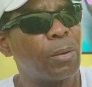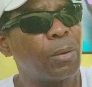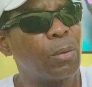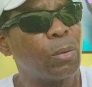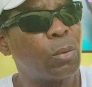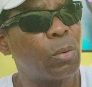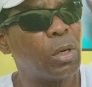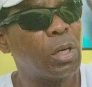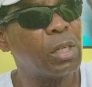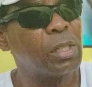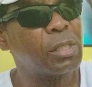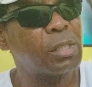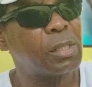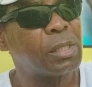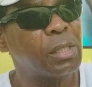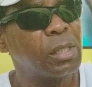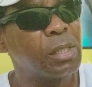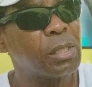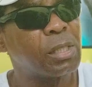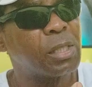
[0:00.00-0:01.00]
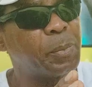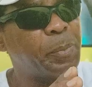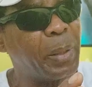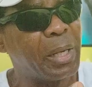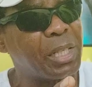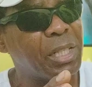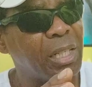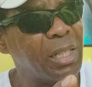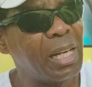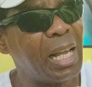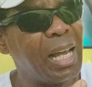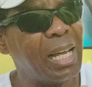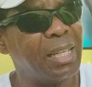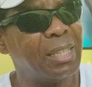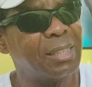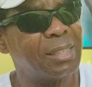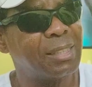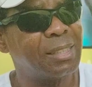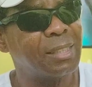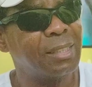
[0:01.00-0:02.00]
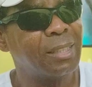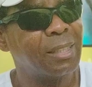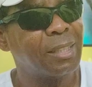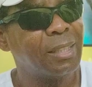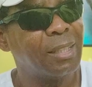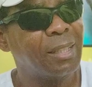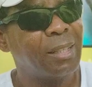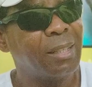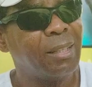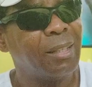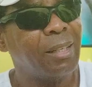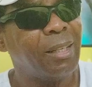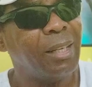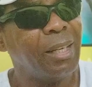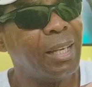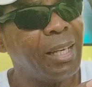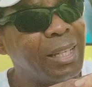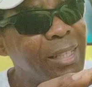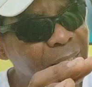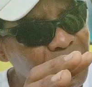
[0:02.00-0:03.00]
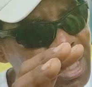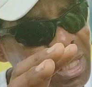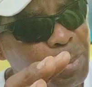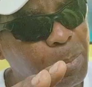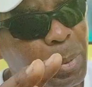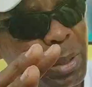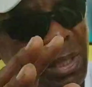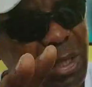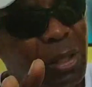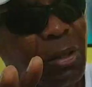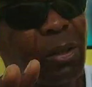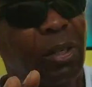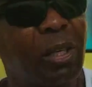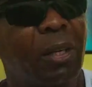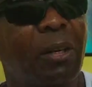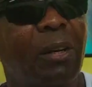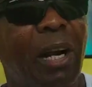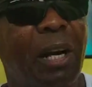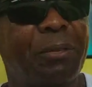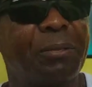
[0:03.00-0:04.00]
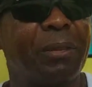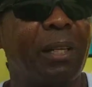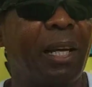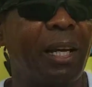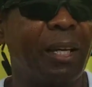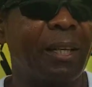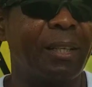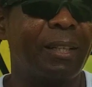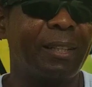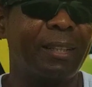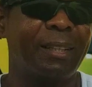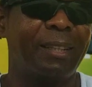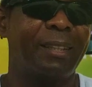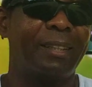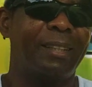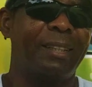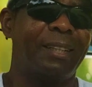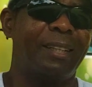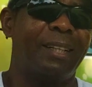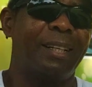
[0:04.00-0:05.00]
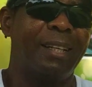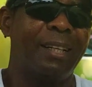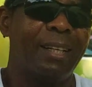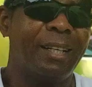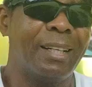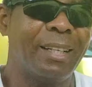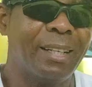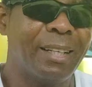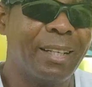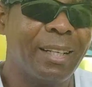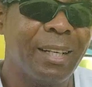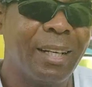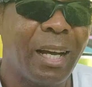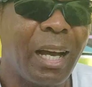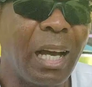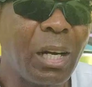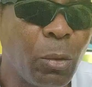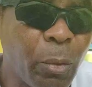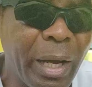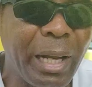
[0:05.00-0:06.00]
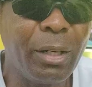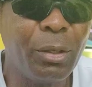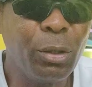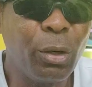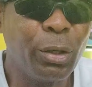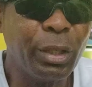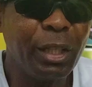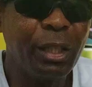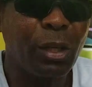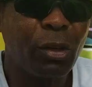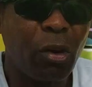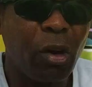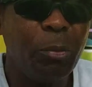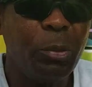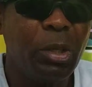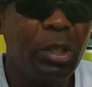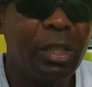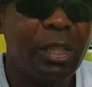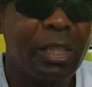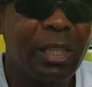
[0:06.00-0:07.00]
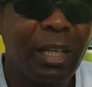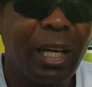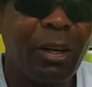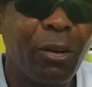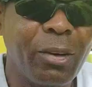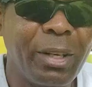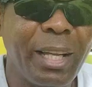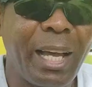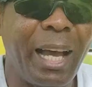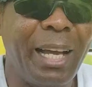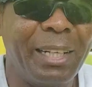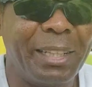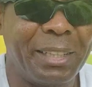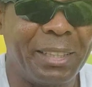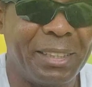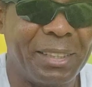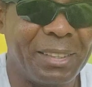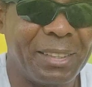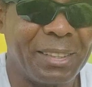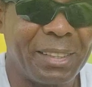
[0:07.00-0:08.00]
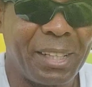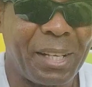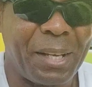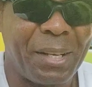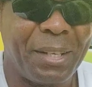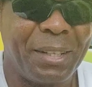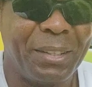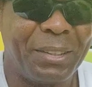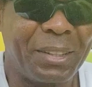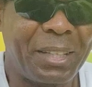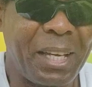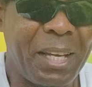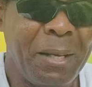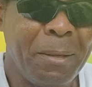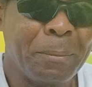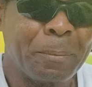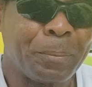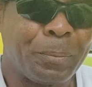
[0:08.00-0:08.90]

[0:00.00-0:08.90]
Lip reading: was specialized in this particular craft there, and well known in the community and on the island. Okay?